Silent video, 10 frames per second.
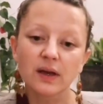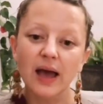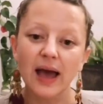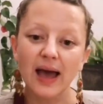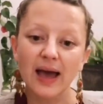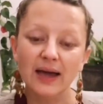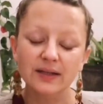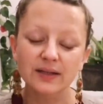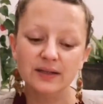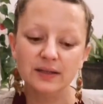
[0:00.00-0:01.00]

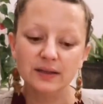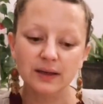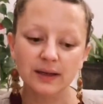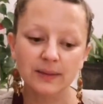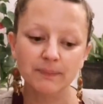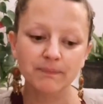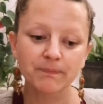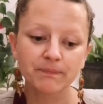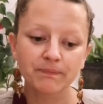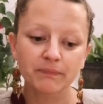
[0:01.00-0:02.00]
and
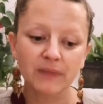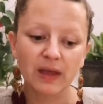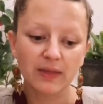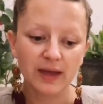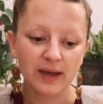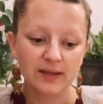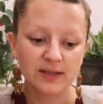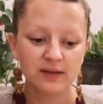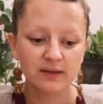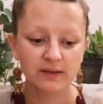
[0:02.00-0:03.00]

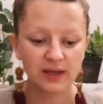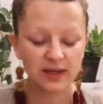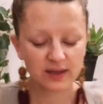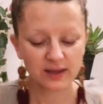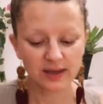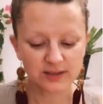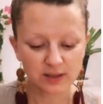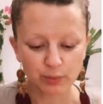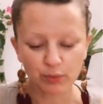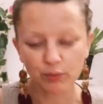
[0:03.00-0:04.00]
that the
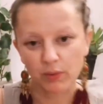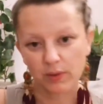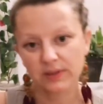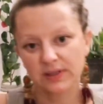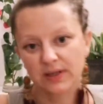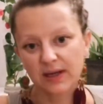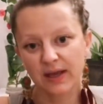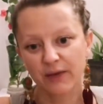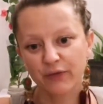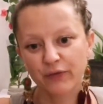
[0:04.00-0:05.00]
example was that
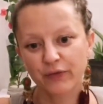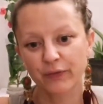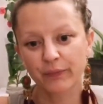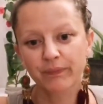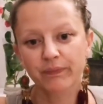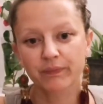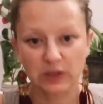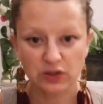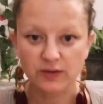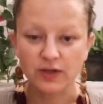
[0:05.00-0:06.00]
if the
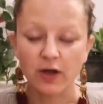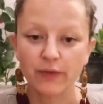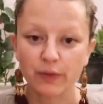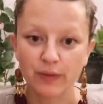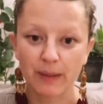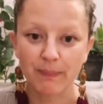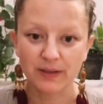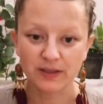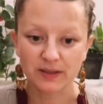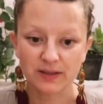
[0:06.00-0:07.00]
child's halfway through their
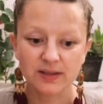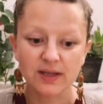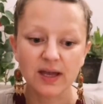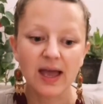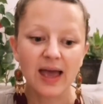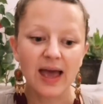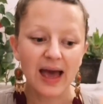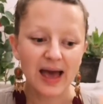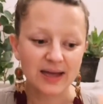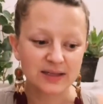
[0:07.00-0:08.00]
buttons
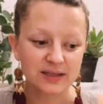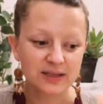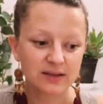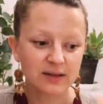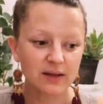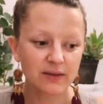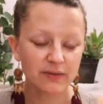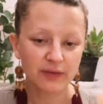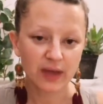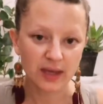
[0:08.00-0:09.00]
and
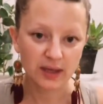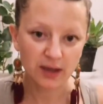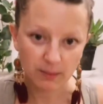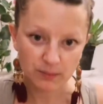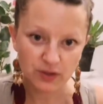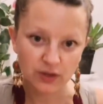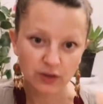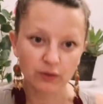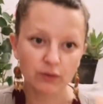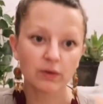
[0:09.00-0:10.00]
they come to
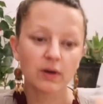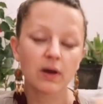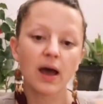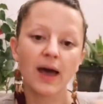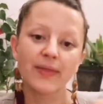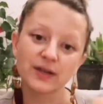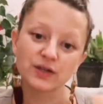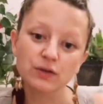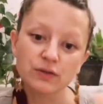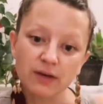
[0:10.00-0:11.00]
you and they
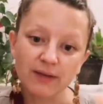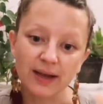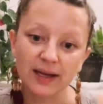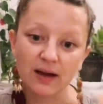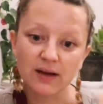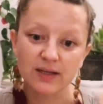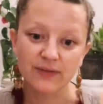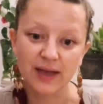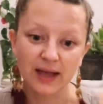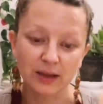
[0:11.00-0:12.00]
do directly ask for
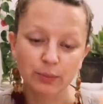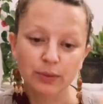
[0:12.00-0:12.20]
help.